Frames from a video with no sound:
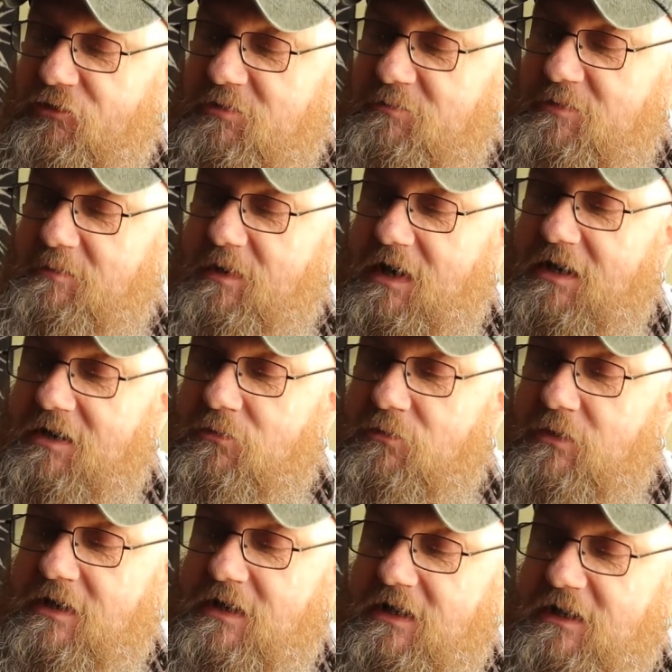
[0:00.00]
premium
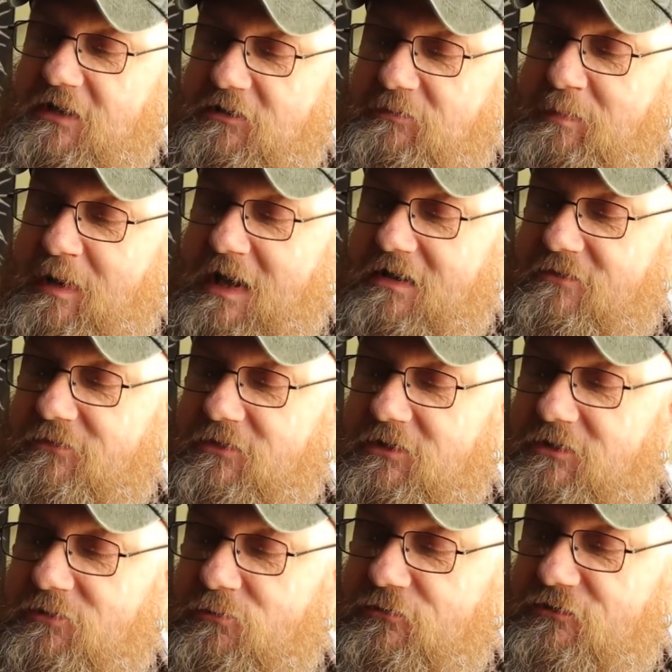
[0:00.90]
ale. It's packed full
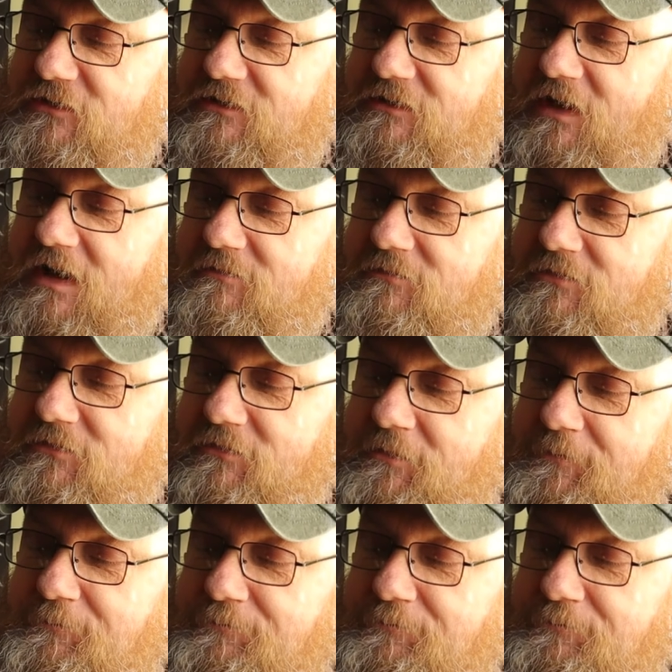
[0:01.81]
of Yorkshire depth.